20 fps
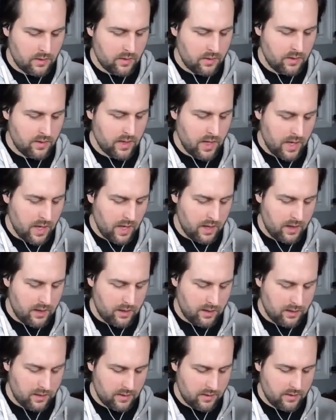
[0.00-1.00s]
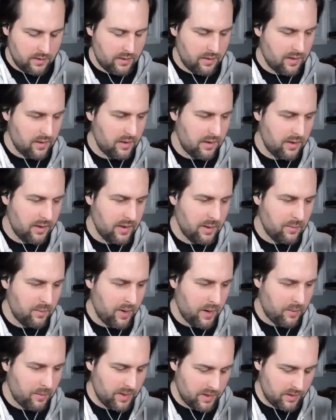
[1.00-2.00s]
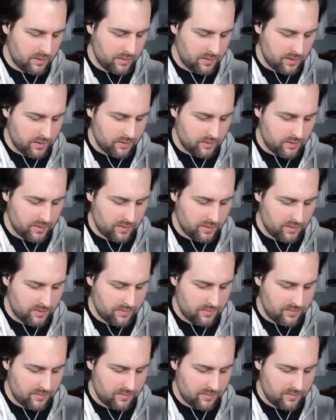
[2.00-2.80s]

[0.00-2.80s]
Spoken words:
Yeah, they probably don't use